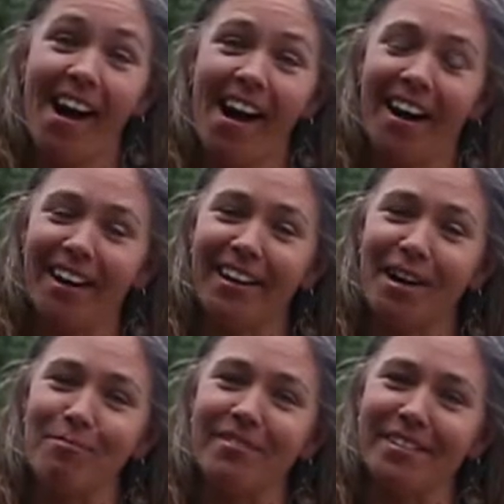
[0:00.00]
Hi,
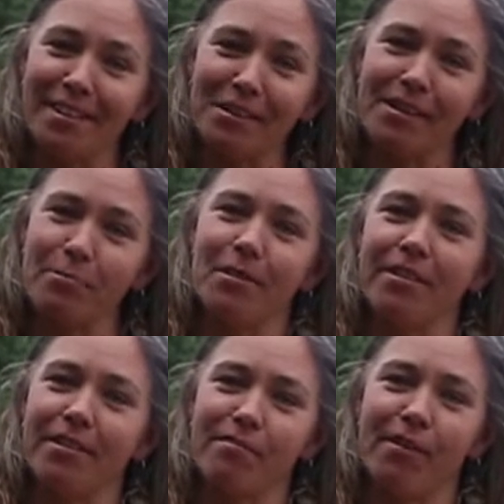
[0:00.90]
I'm Denise. I'm with
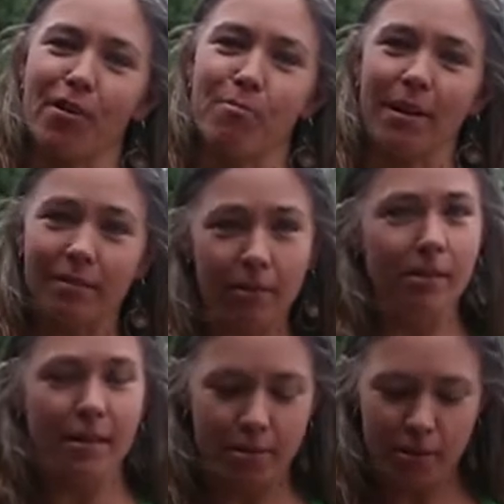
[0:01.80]
the Environmental
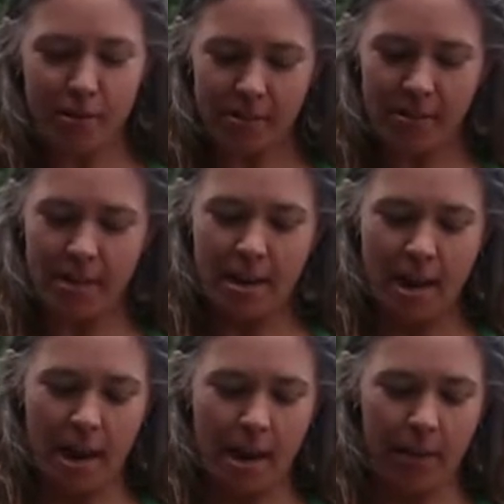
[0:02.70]
Center,
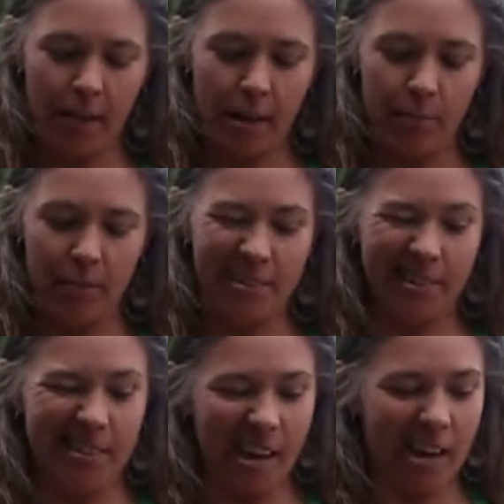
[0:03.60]
and
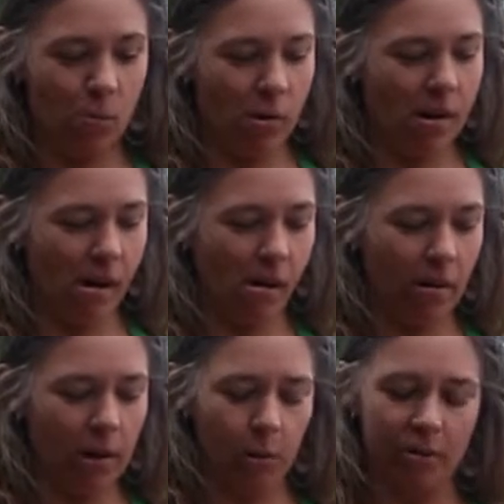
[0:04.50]
today we are
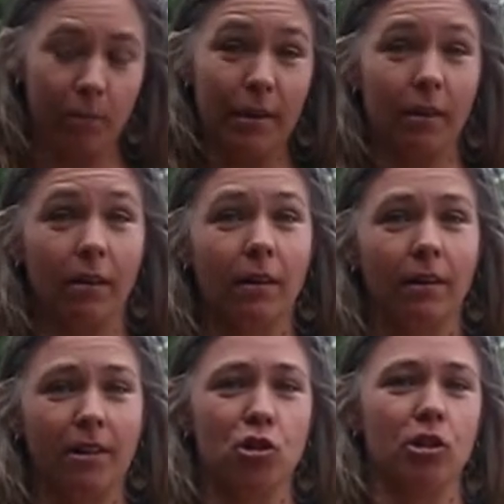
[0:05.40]
going to make a
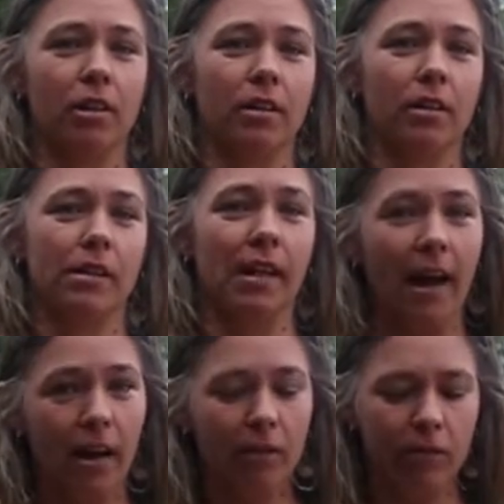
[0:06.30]
calendula
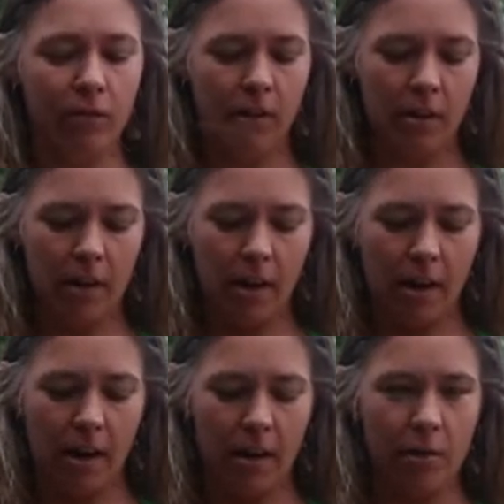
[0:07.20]
salve.
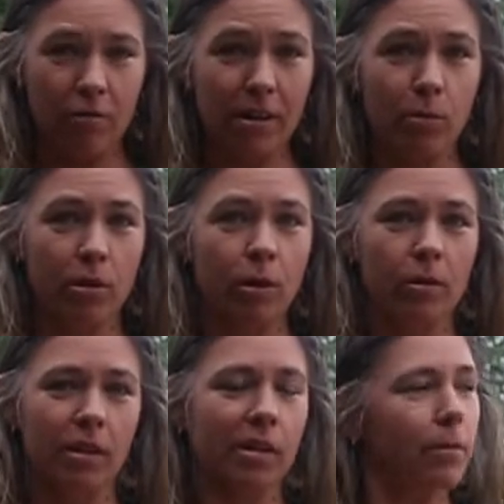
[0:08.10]
And the reason we're doing
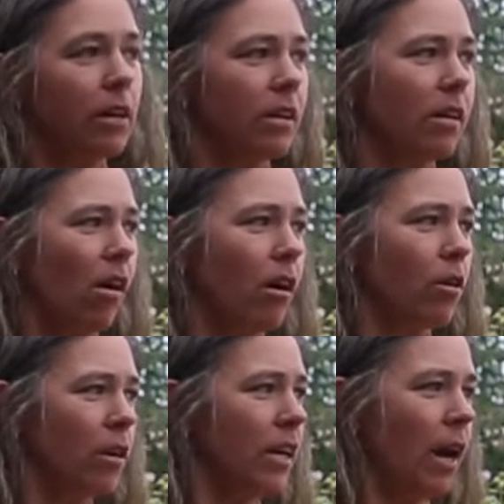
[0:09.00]
this is because our
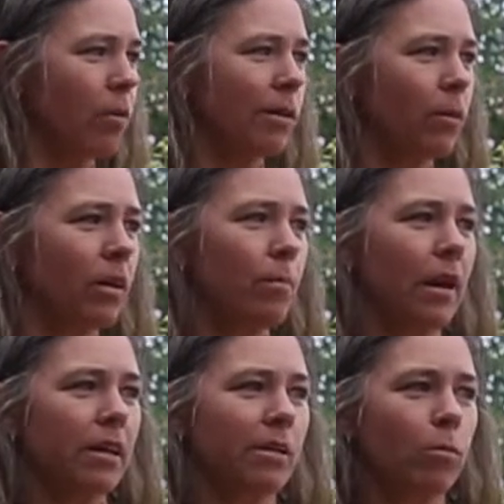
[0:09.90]
greenhouse, one of the
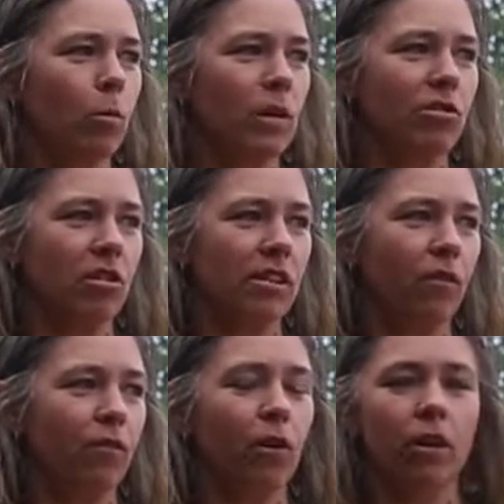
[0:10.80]
beds, was just
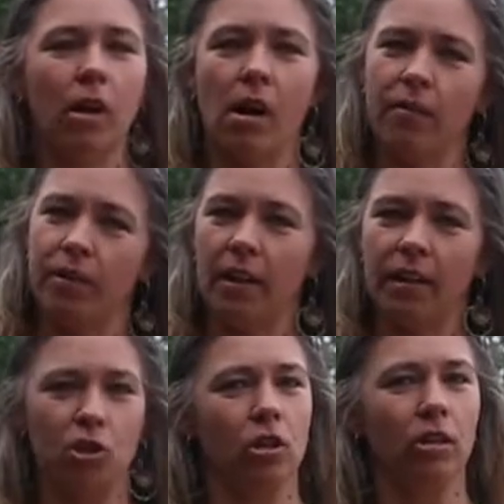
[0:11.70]
full of
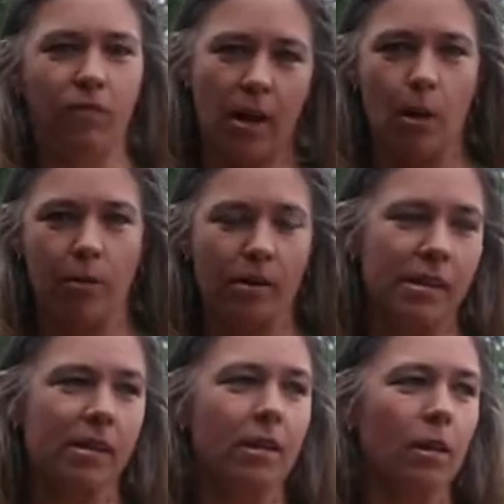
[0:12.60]
calendula
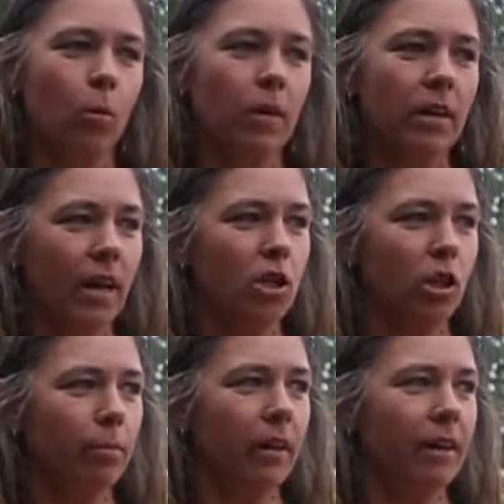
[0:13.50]
flowers. We didn't
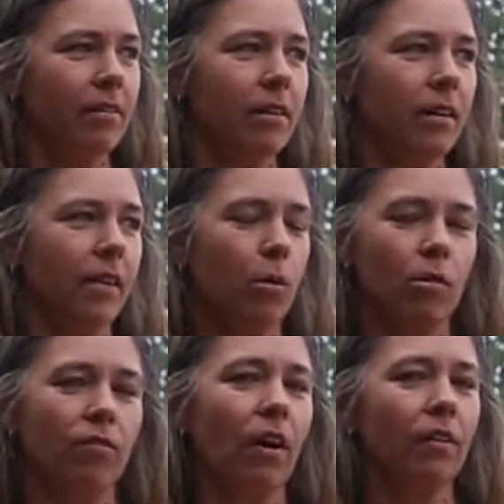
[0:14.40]
actually plant it. They
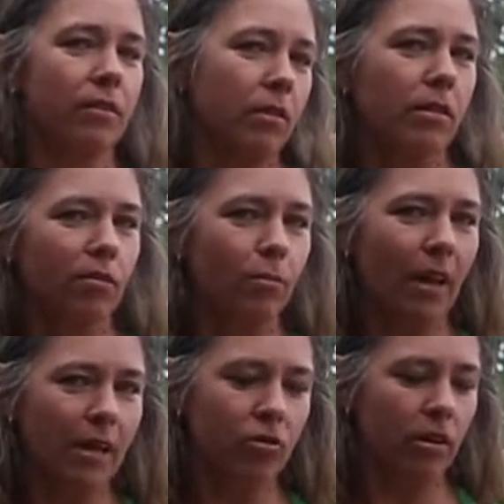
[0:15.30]
were volunteers from
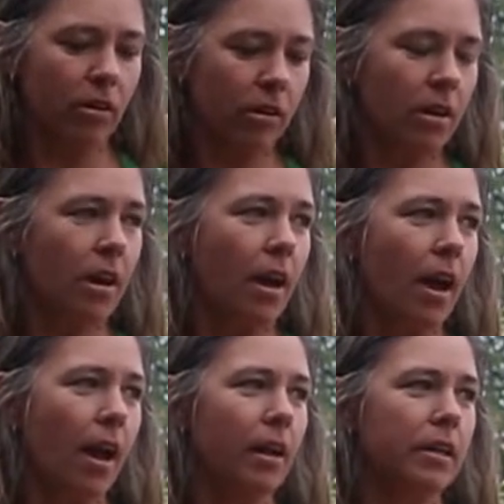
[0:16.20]
last year.
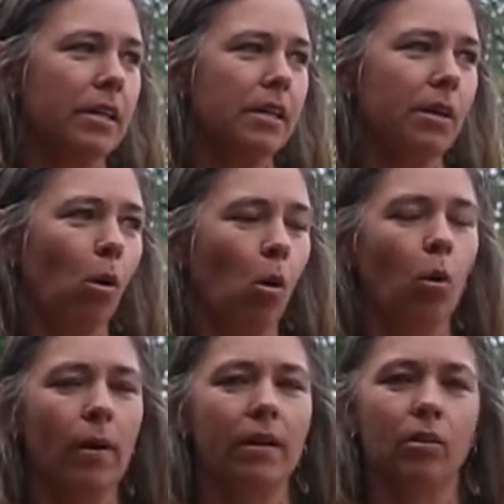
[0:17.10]
And since the whole
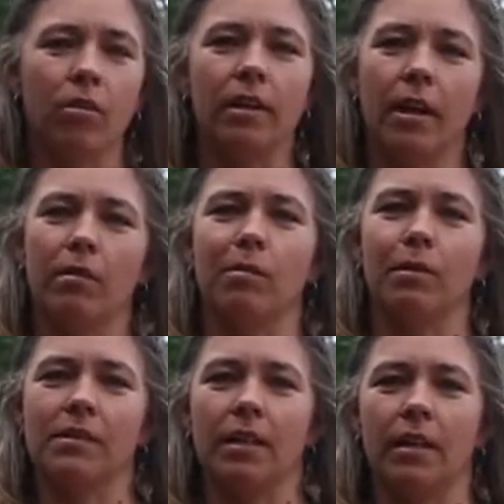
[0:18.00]
bed in the greenhouse
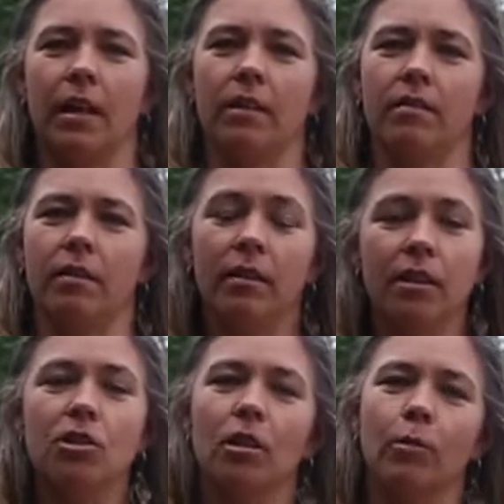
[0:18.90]
was dedicated to
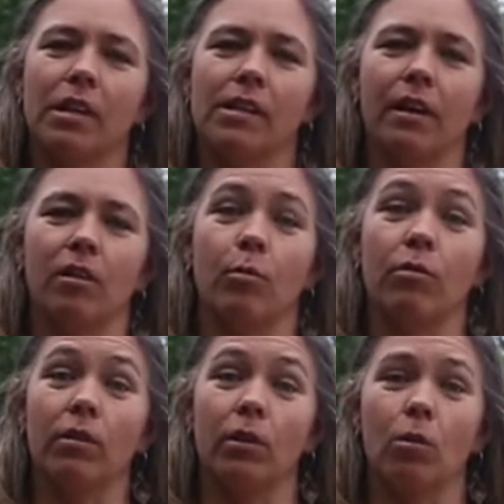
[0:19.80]
calendula, we decided it'd be
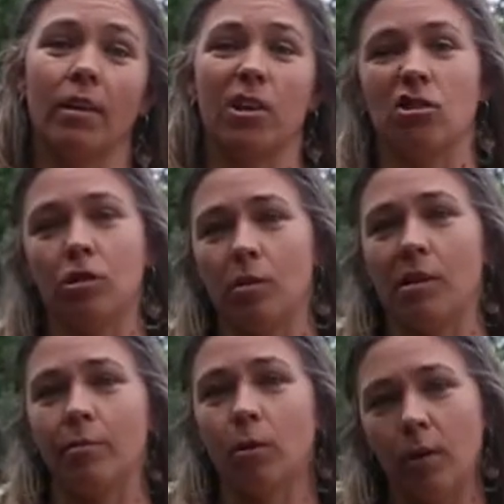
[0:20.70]
really cool to actually do
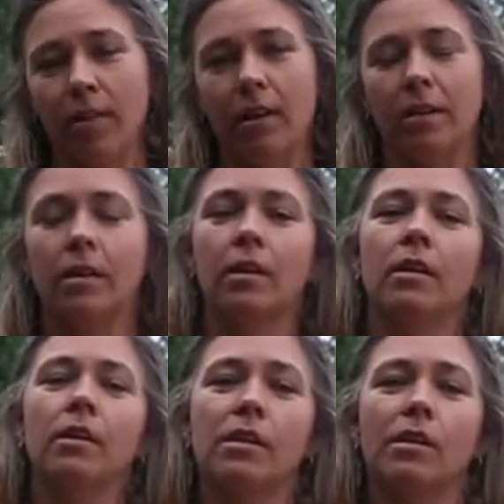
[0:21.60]
something with it.
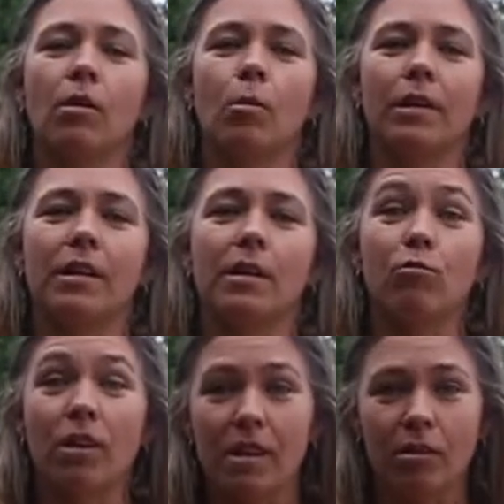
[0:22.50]
So we did some
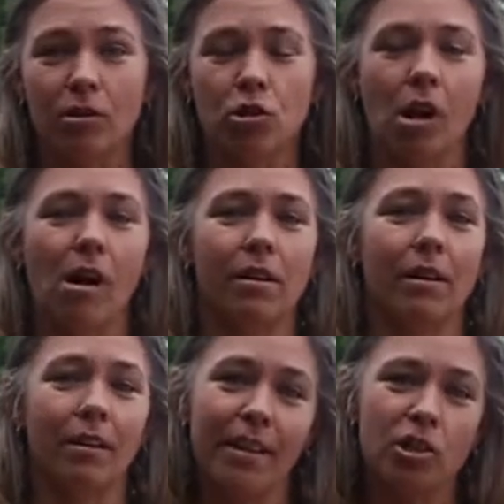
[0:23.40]
research on
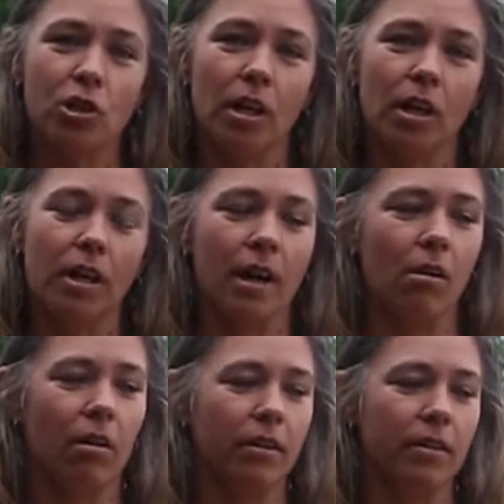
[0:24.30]
calendula and
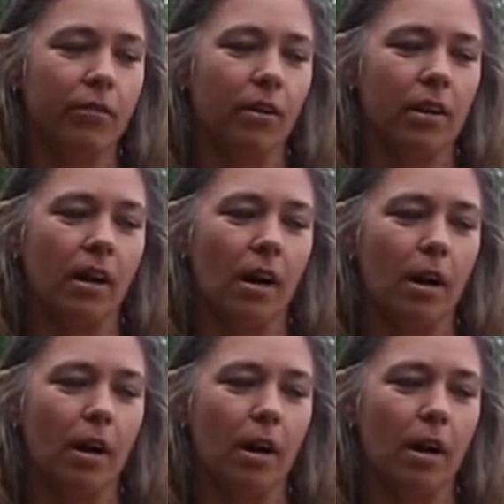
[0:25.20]
all the different